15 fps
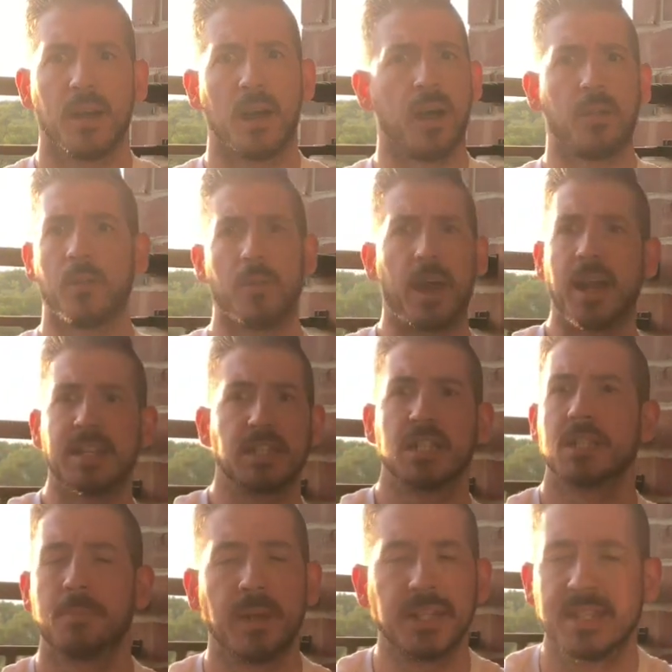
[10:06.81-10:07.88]
Other than that, it's
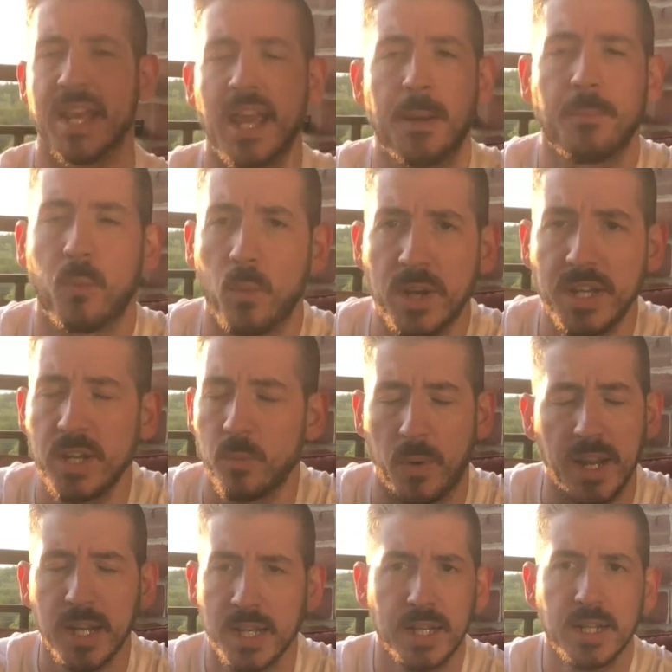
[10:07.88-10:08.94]
just been damp, windy,
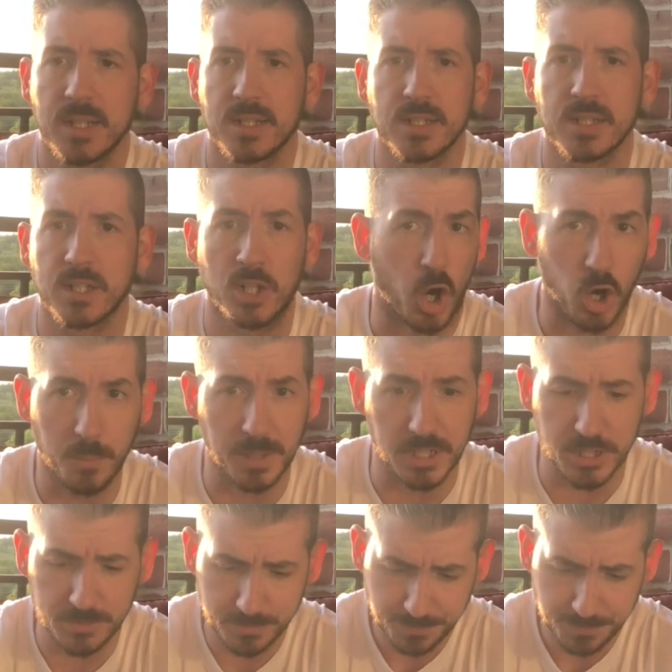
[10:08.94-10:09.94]
rainy, garbage.